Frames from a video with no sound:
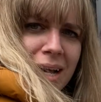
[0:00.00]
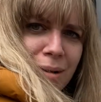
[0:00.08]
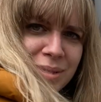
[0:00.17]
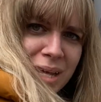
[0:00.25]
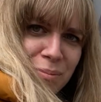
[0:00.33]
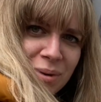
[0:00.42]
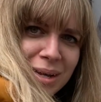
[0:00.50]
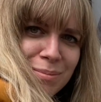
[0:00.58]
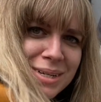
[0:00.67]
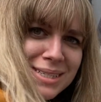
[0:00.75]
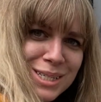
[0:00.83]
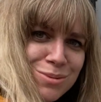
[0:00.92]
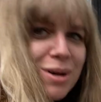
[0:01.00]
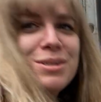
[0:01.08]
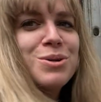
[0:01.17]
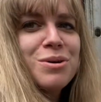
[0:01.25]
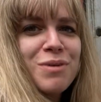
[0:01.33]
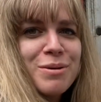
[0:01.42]
up separately, because that's what I'd
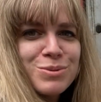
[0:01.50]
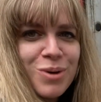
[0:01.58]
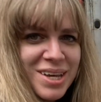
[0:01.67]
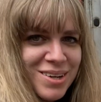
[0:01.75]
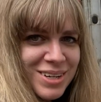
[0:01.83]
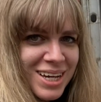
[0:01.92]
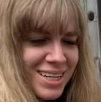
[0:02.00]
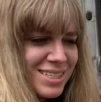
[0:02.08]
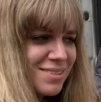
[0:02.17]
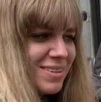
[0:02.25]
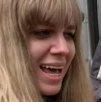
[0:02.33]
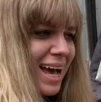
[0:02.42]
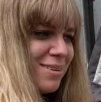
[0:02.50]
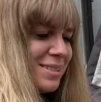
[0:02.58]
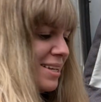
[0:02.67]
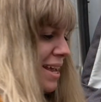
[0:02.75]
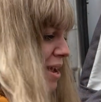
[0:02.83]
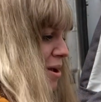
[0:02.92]
do if I was working on curtains for the
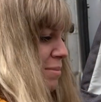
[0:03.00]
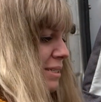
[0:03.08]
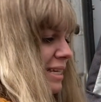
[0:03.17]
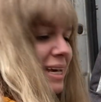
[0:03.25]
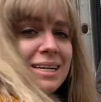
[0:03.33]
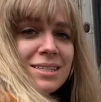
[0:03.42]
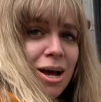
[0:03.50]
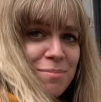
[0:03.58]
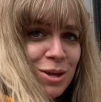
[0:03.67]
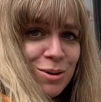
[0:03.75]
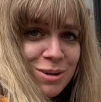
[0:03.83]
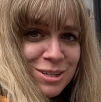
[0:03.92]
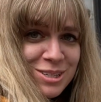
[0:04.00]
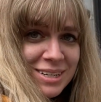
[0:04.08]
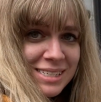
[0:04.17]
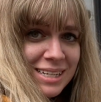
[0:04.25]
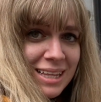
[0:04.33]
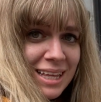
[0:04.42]
house. But seeing as I'm the only one who's
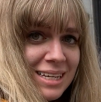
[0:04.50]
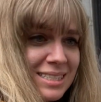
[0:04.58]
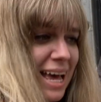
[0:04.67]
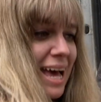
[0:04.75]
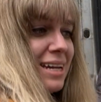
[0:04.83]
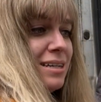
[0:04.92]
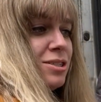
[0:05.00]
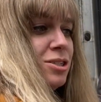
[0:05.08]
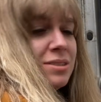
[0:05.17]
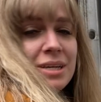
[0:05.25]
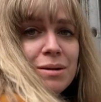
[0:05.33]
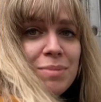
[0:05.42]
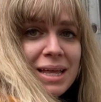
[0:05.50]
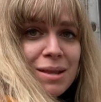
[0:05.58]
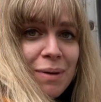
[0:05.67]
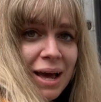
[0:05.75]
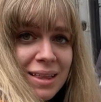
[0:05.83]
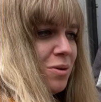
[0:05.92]
going to see these, and it's just going to be at
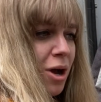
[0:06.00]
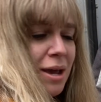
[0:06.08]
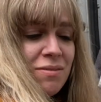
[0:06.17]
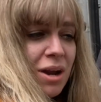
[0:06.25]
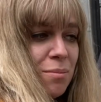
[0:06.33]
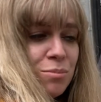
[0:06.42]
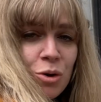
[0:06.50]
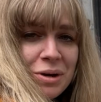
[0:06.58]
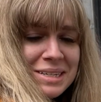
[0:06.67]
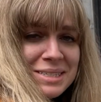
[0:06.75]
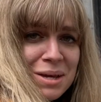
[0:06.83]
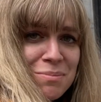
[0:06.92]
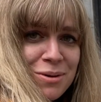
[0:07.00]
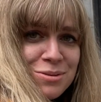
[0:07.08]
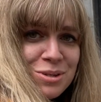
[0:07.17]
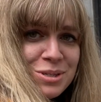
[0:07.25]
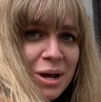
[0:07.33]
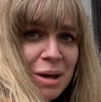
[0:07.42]
the back, I'm not going to see it most
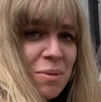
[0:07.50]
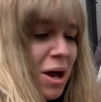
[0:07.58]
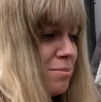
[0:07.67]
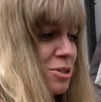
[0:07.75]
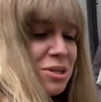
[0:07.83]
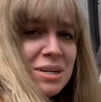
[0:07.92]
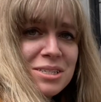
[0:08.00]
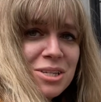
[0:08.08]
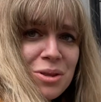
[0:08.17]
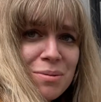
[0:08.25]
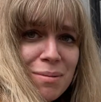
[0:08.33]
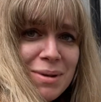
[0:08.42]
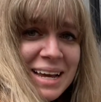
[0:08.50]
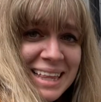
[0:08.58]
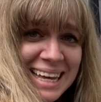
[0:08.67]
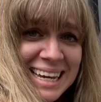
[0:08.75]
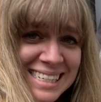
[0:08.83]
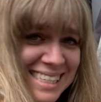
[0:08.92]
of the time, I'm just going to sew them up
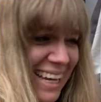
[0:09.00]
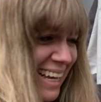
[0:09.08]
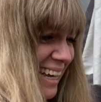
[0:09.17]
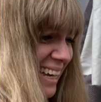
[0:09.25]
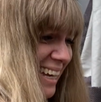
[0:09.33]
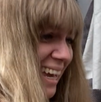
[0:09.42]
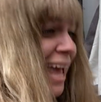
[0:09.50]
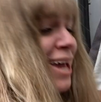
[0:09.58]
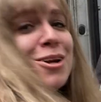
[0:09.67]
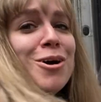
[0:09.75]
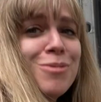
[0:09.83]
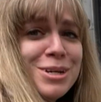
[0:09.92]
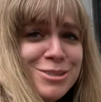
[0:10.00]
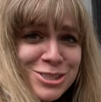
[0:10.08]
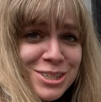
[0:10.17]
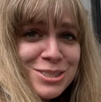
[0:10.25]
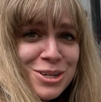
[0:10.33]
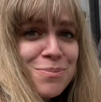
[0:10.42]
like this. Not what you
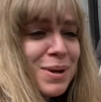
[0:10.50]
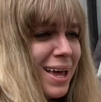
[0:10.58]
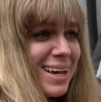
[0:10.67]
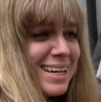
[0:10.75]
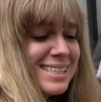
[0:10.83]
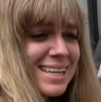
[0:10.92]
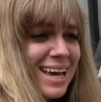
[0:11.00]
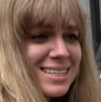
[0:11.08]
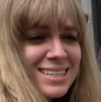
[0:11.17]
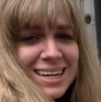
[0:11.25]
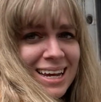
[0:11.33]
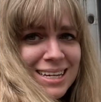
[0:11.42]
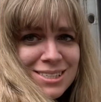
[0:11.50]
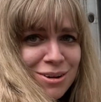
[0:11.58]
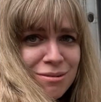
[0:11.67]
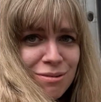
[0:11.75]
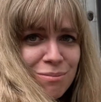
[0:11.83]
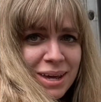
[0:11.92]
should do, but like I said, it's
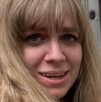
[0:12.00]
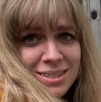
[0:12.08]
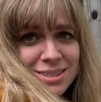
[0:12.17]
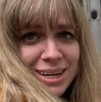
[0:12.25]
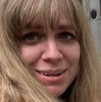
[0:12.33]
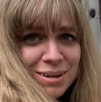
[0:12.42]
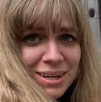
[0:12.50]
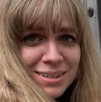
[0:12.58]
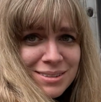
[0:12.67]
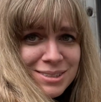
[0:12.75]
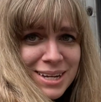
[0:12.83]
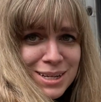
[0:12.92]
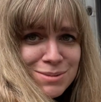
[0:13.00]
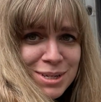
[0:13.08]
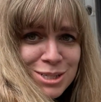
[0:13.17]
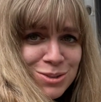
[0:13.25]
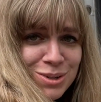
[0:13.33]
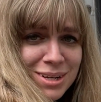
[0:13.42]
only for me, so I'm going to take as
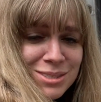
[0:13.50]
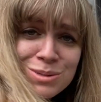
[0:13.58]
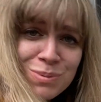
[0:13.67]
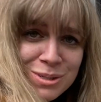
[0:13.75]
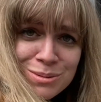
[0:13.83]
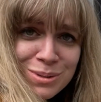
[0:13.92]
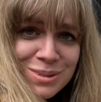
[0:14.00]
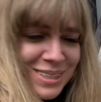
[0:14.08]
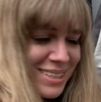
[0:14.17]
many shortcuts as possible.